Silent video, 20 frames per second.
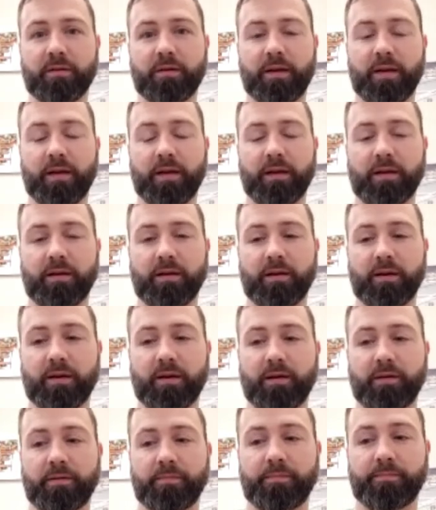and
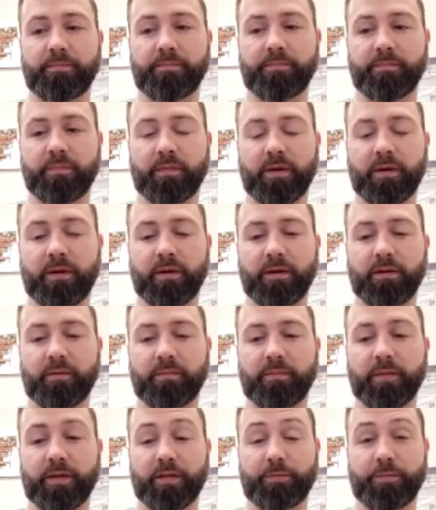uh, um,
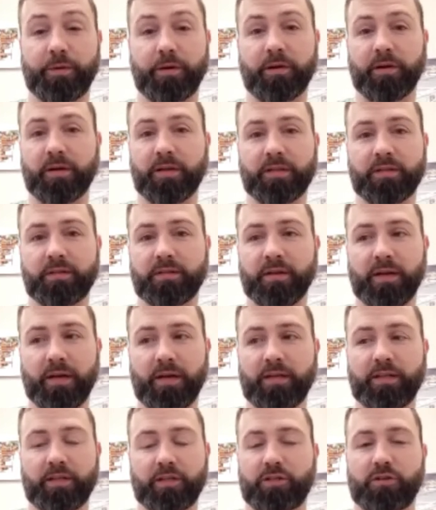experienced
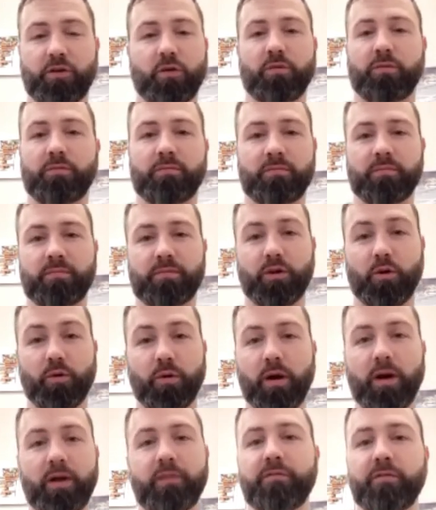just don't don't
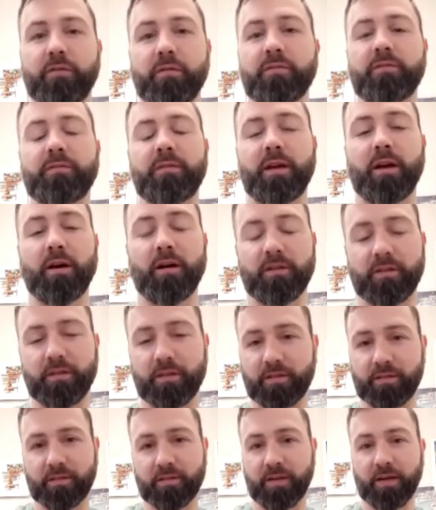offer they all
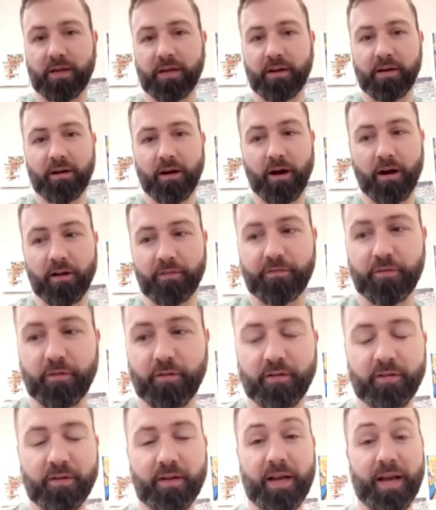just
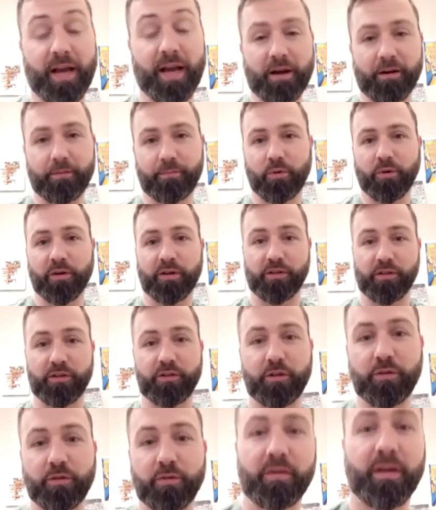offer yeah. hey, how to point and
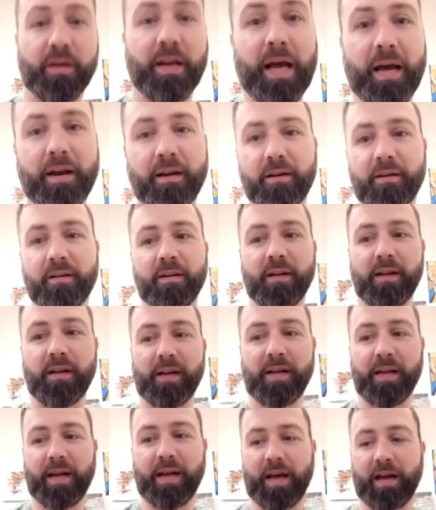shoot and how to
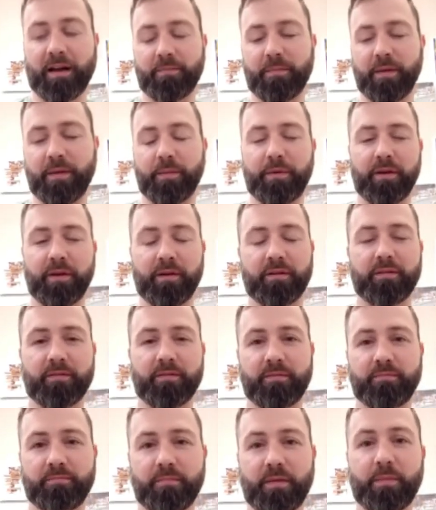how to maybe
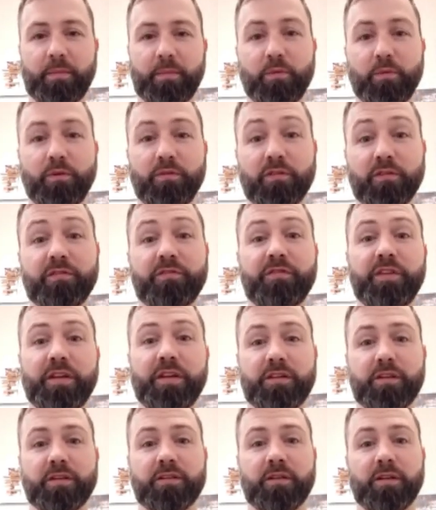maybe move your feet
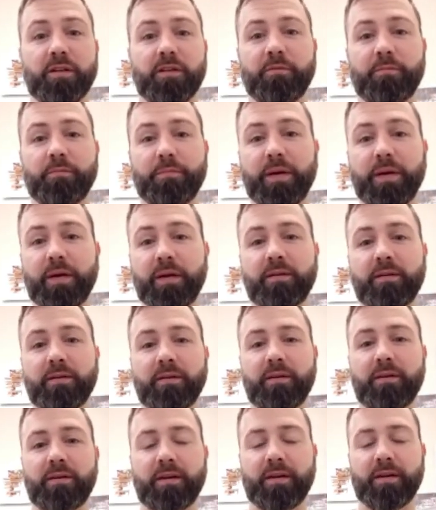just a little bit
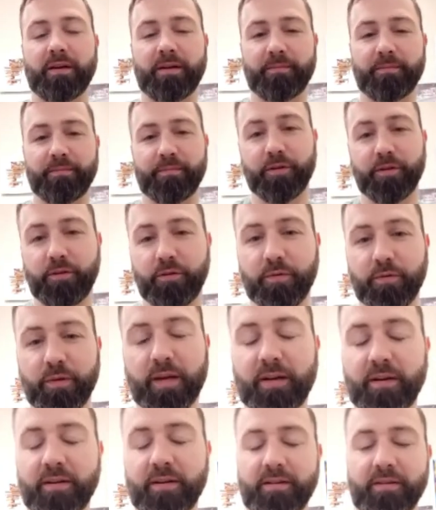um, to do
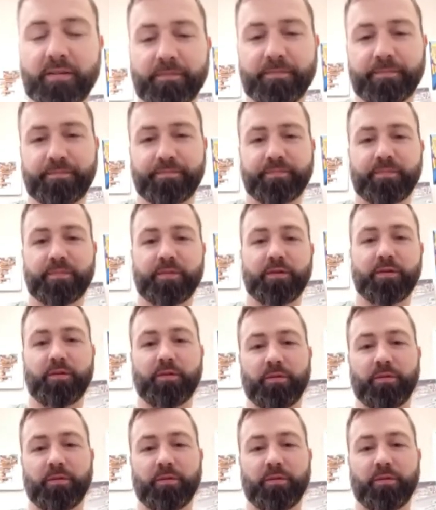that. I'll, to do